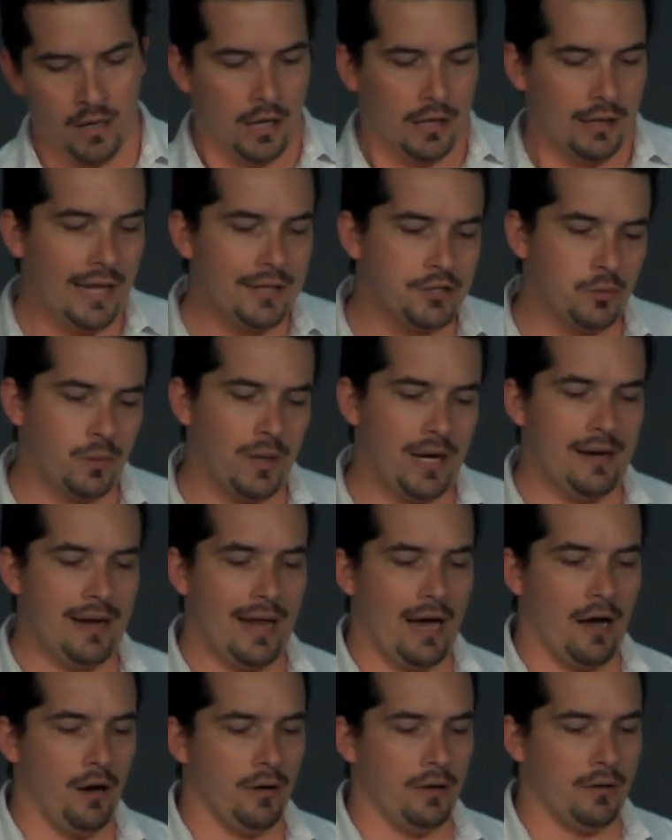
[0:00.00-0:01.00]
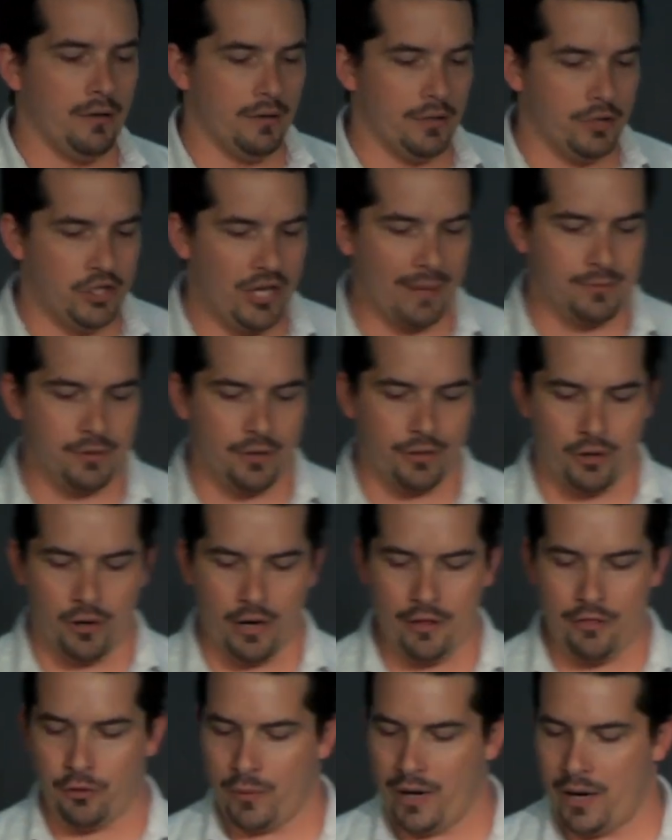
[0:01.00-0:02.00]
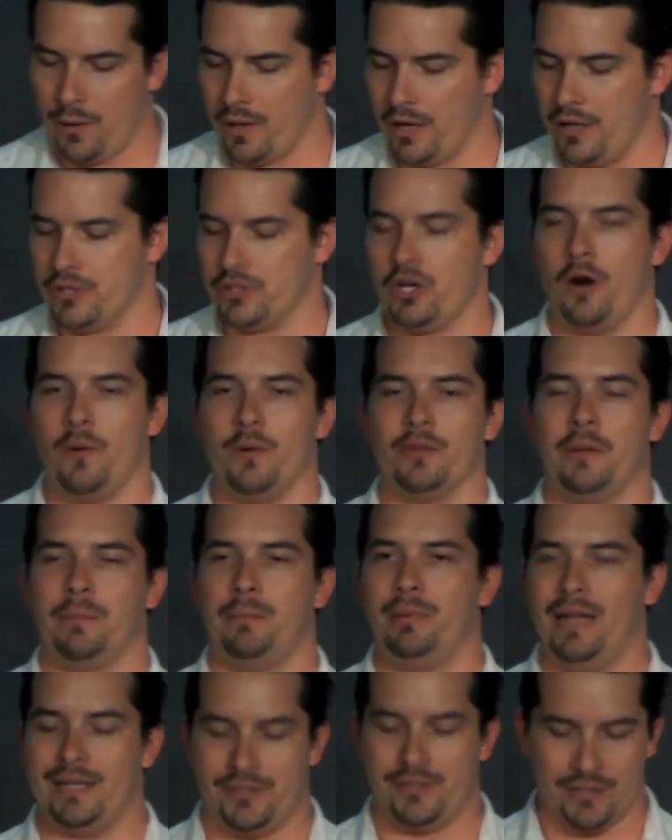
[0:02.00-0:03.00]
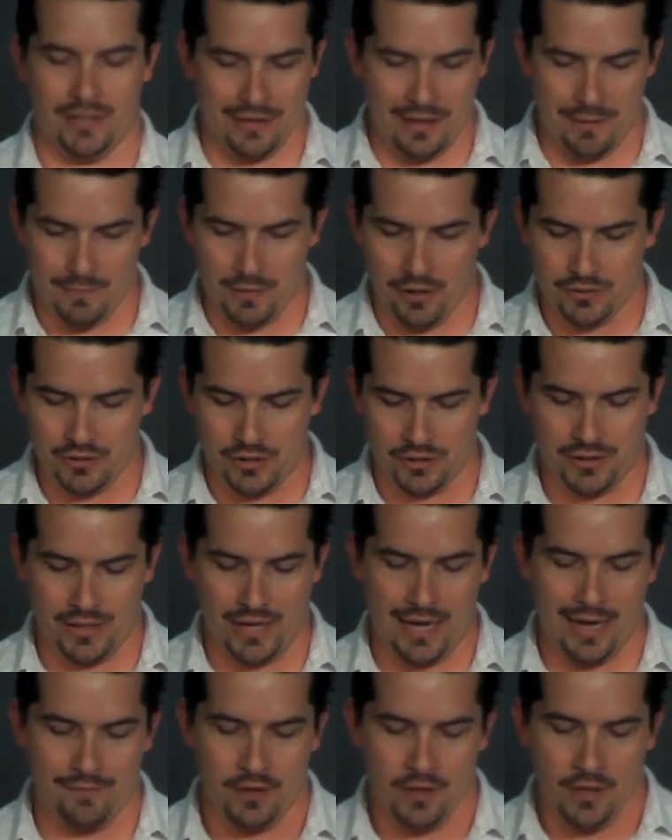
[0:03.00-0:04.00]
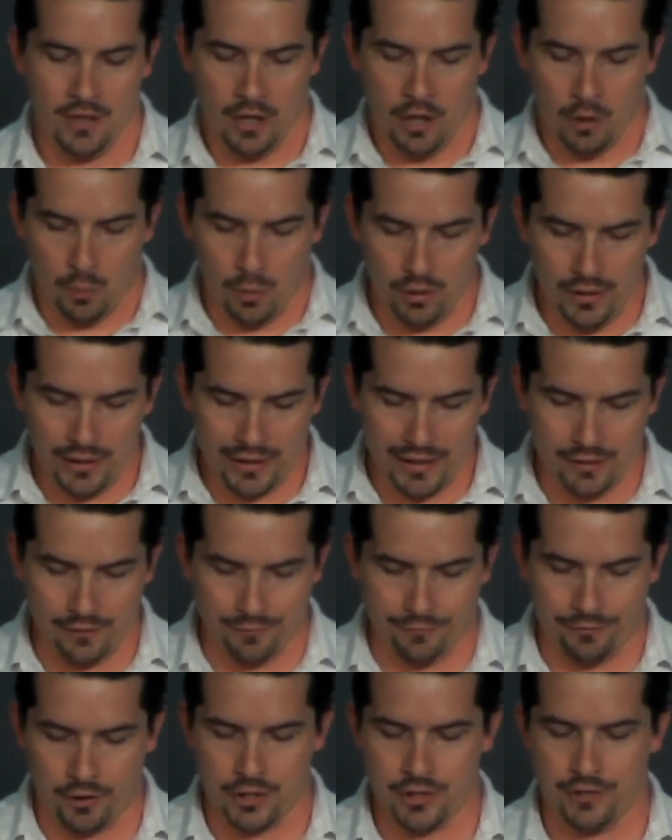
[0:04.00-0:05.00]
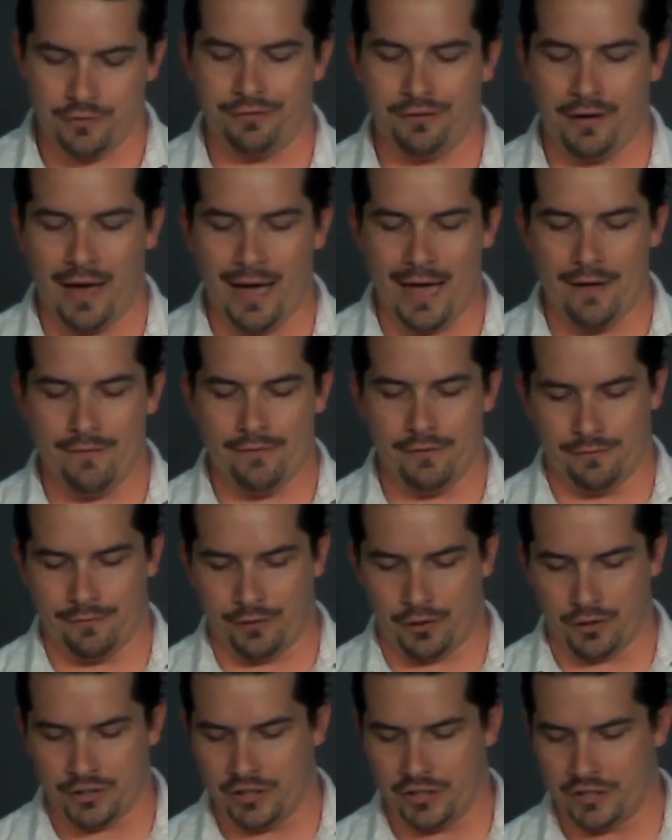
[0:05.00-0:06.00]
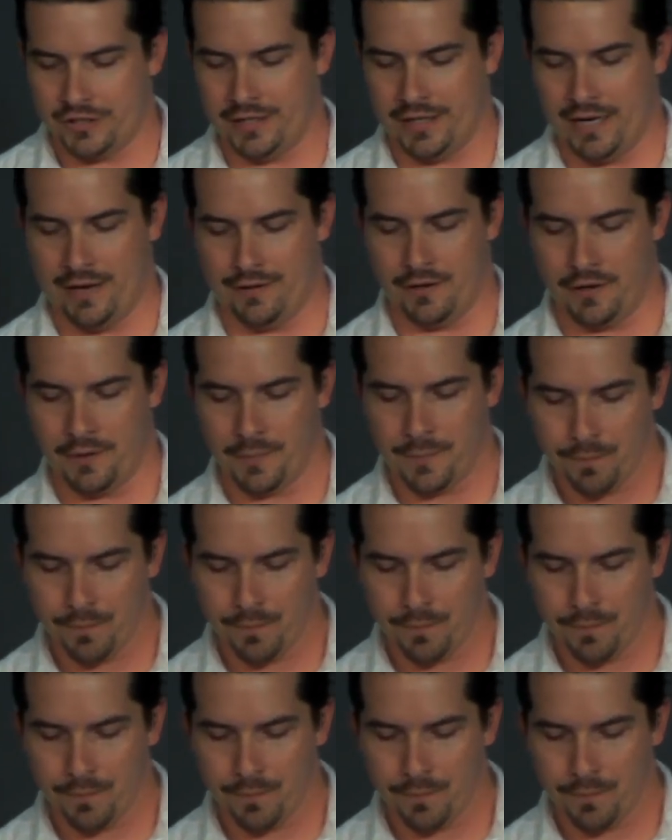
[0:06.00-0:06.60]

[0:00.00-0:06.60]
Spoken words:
Let's read now chapter 33. We're going to start with the blessing that Moses gave. We'll look at the first 5 verses together.